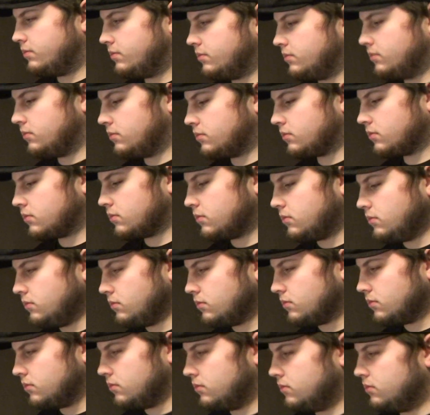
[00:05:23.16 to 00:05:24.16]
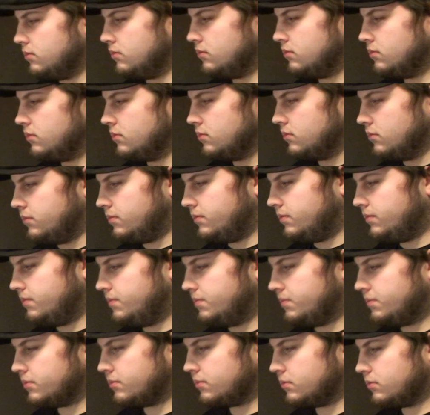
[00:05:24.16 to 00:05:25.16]

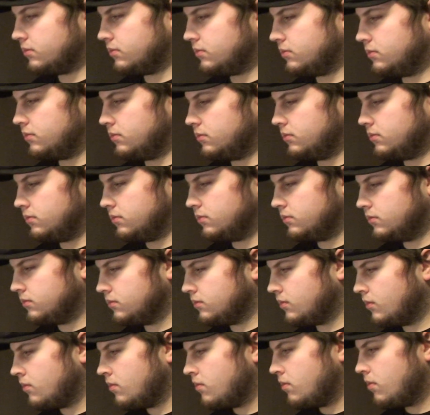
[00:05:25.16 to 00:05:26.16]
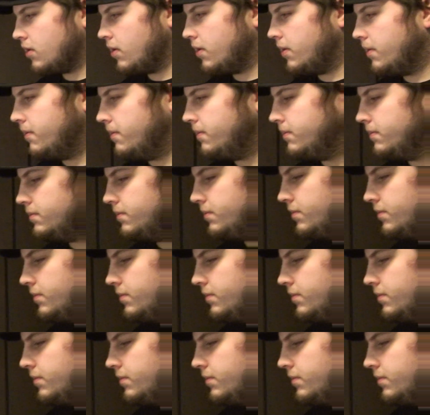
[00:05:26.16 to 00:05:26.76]
The person shown says nothing.